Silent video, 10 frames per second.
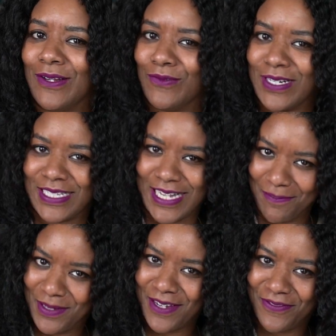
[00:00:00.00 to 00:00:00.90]

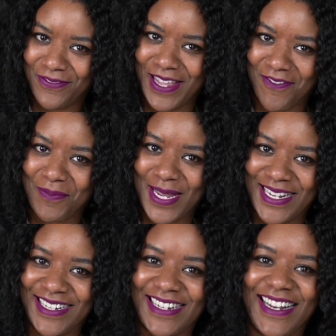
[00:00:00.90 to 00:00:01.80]
receptive they've
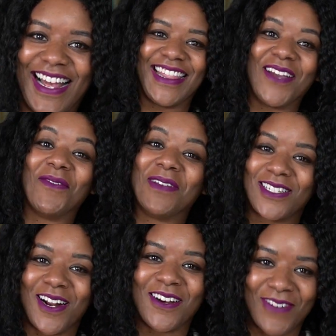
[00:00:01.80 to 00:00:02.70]
been. I think when we
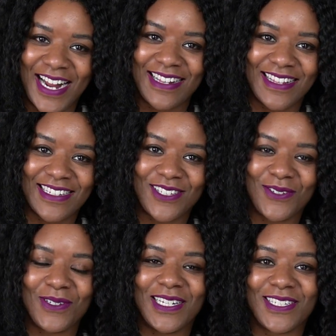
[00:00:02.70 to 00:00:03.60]
started writing this
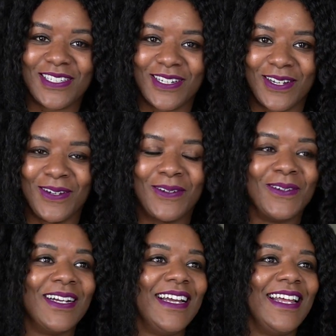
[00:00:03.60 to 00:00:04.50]
2 years
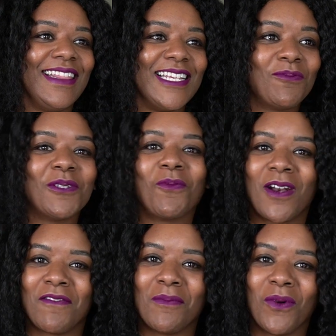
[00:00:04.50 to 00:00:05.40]
ago, this was
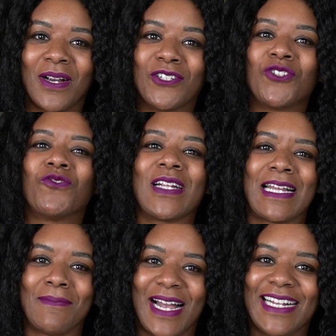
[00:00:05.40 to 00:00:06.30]
one of the more
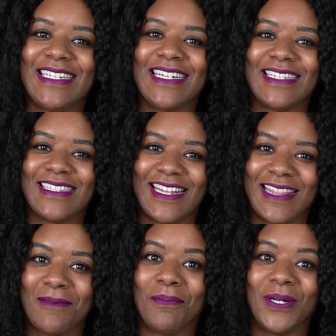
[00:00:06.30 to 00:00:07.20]
extreme ideas
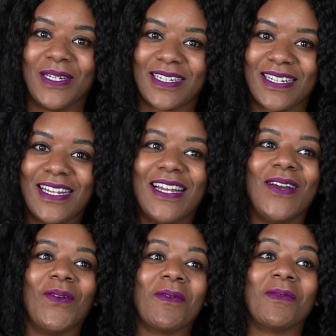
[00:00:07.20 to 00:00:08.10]
in the book,
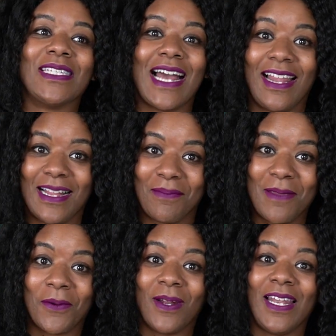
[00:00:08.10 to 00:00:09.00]
where we were telling
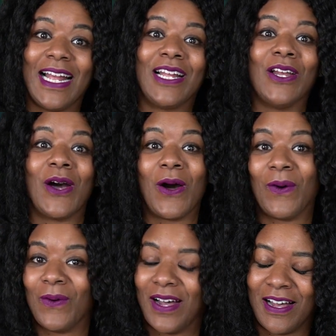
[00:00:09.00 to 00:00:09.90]
people to let
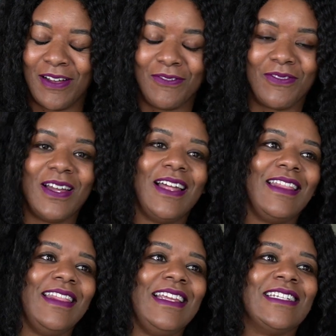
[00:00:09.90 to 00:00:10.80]
go of
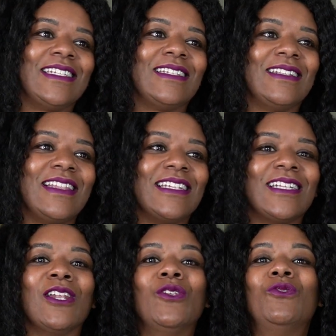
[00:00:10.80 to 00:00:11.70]
this
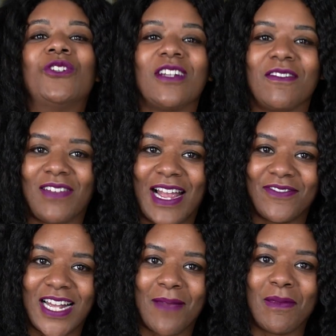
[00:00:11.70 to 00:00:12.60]
illusion of
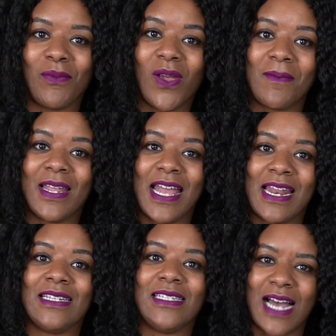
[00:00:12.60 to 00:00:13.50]
lifetime employment and
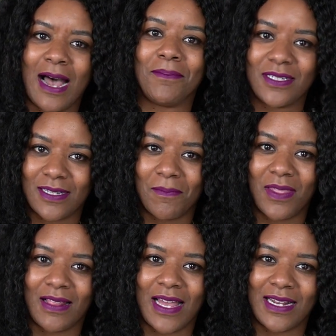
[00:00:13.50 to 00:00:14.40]
adopt
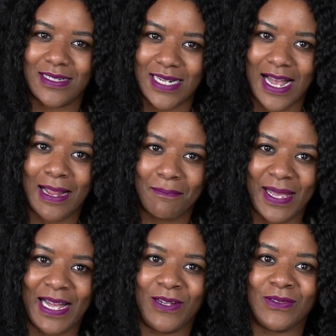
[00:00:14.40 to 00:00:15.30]
something that is
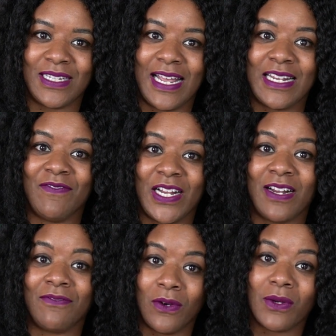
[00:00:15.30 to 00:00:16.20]
time-bound and
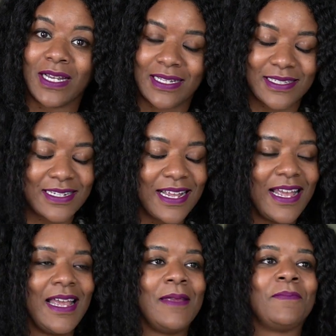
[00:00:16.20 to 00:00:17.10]
very focused.
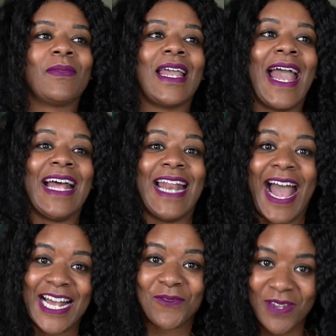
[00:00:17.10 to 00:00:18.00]
And
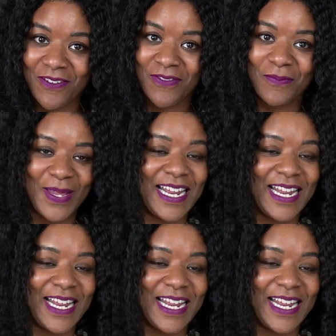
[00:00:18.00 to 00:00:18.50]
as we've been